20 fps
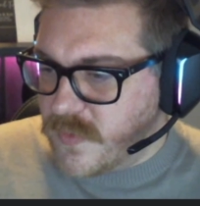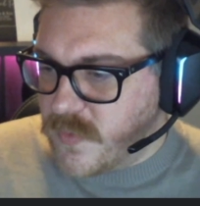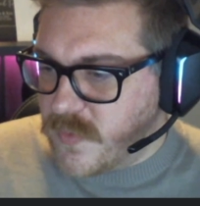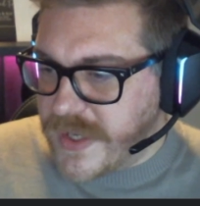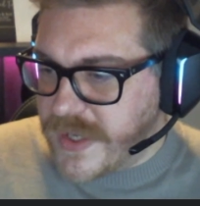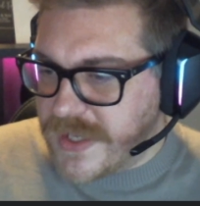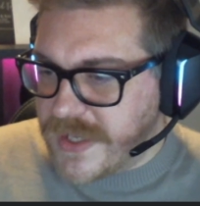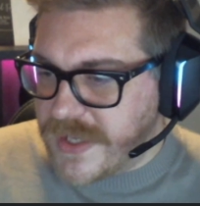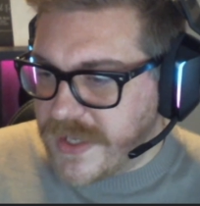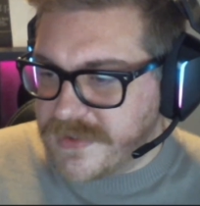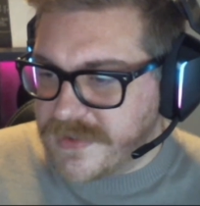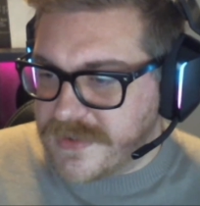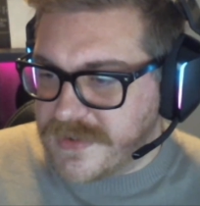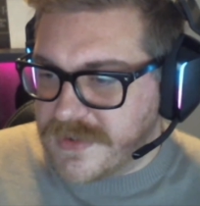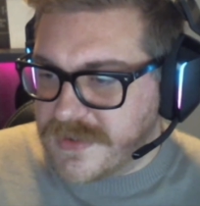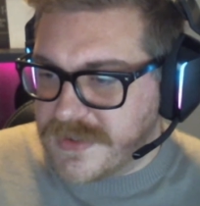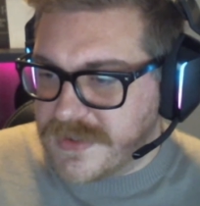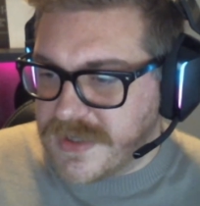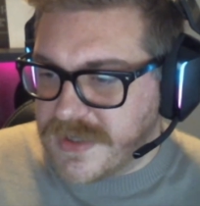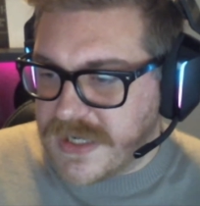
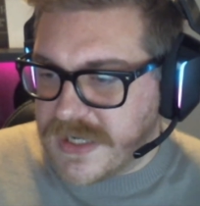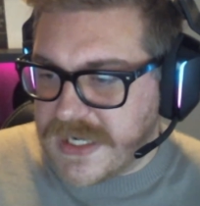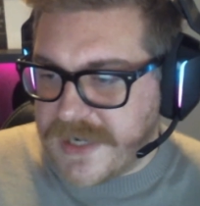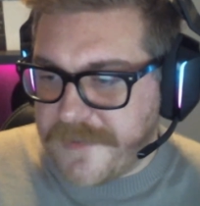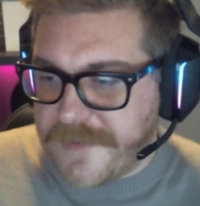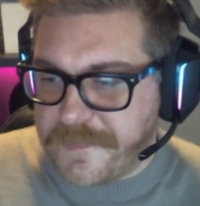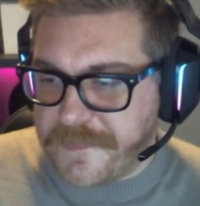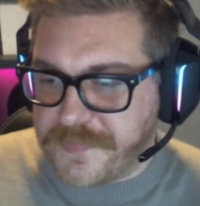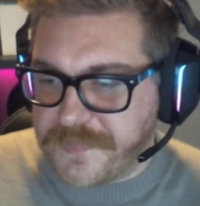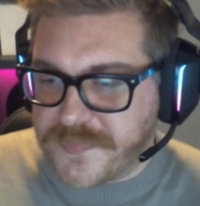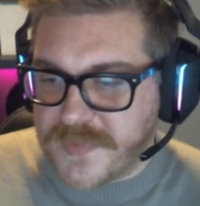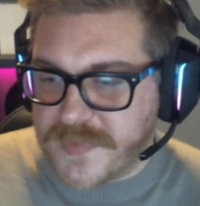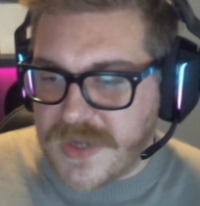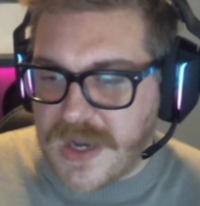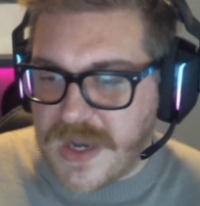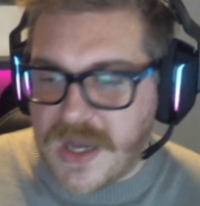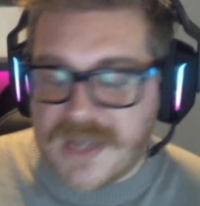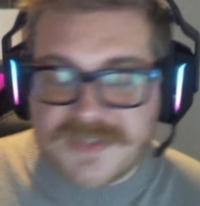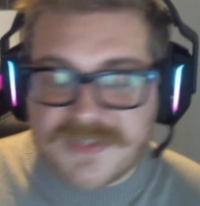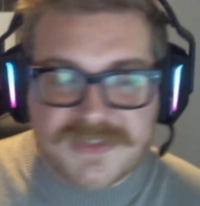when I'm
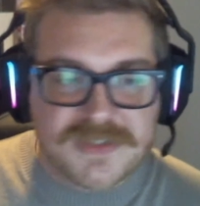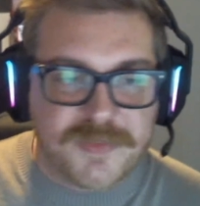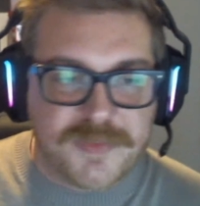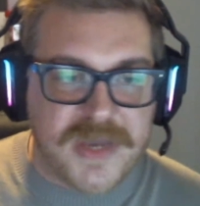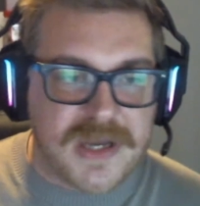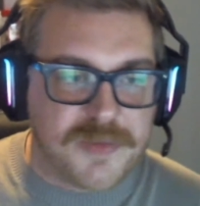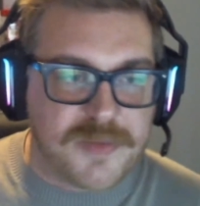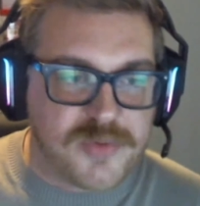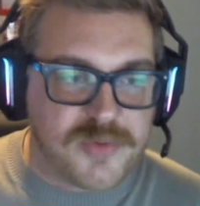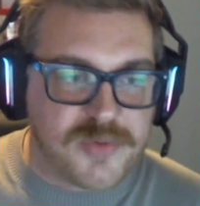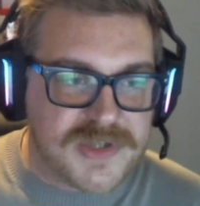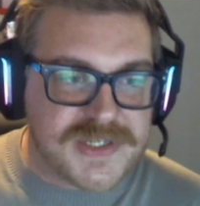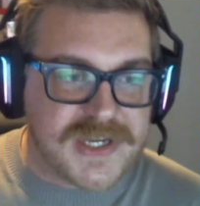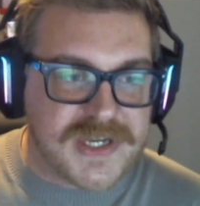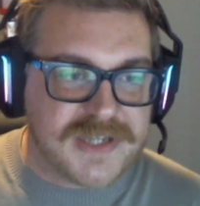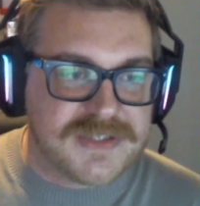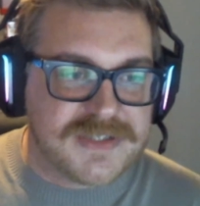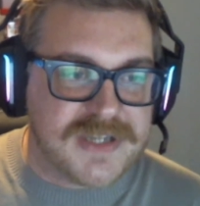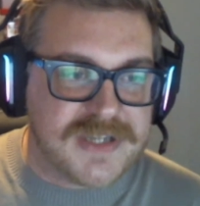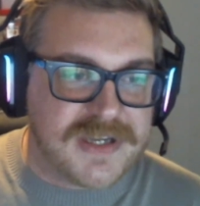asked about a
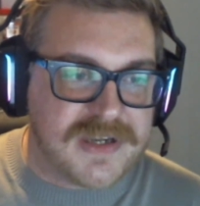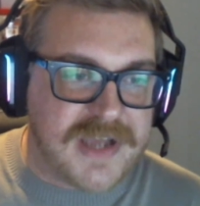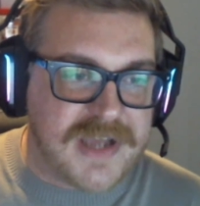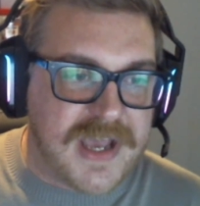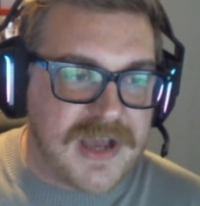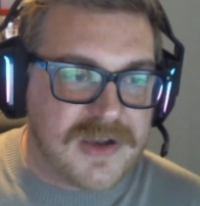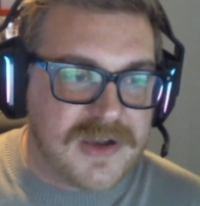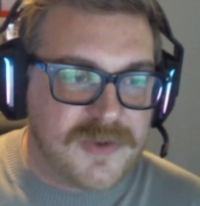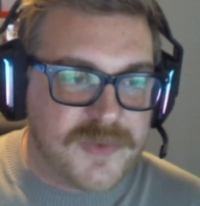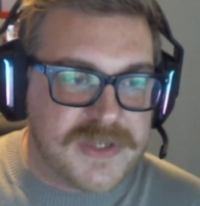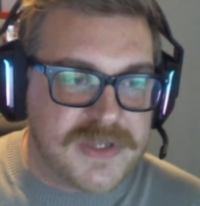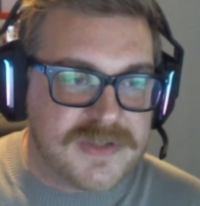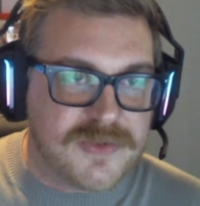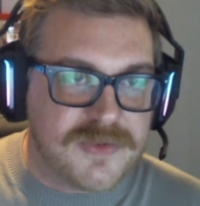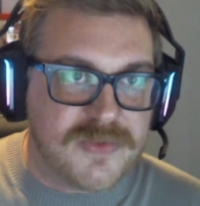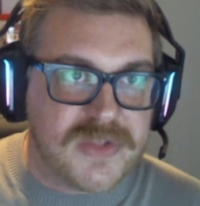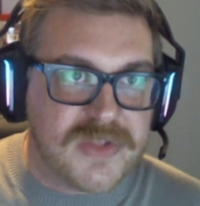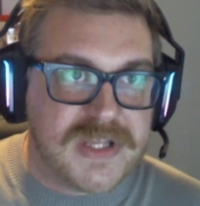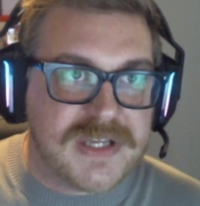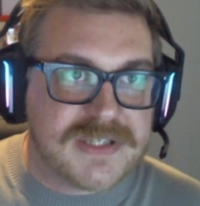project and how could we
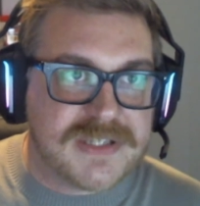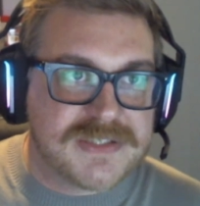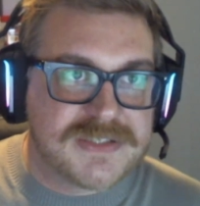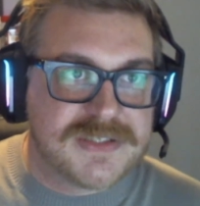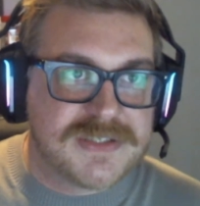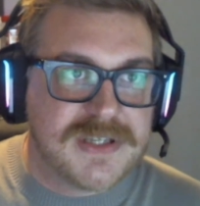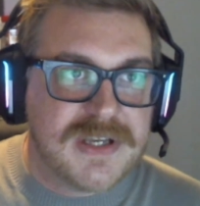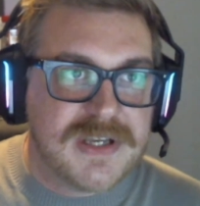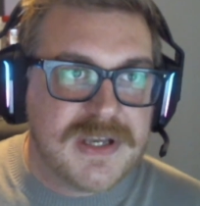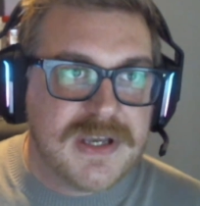do this.